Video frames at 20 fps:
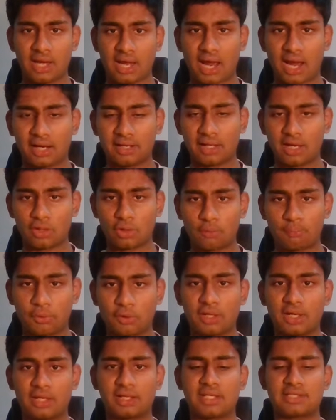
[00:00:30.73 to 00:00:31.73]
and our
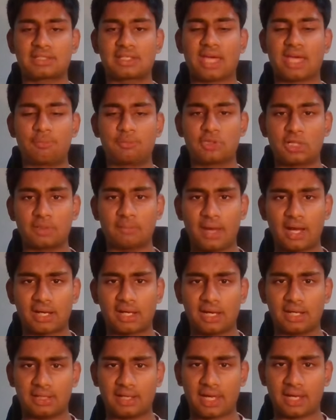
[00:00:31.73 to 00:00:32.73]
opponent has captured back
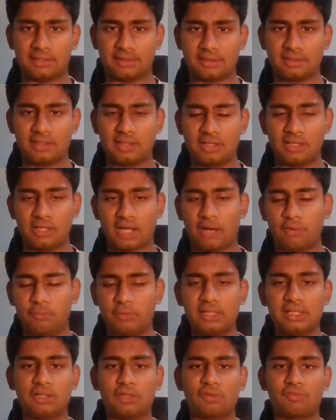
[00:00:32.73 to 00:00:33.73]
our knight, and we
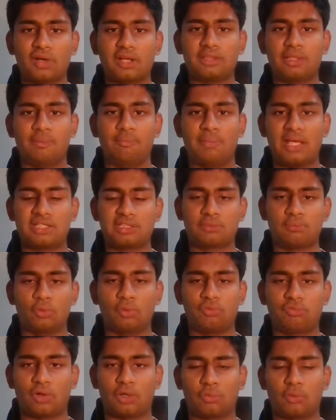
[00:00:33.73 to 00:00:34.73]
need to find the best
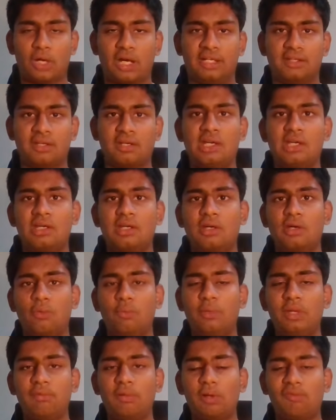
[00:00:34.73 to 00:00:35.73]
move for white.
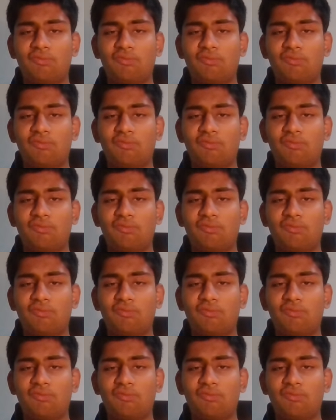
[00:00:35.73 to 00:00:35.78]
We will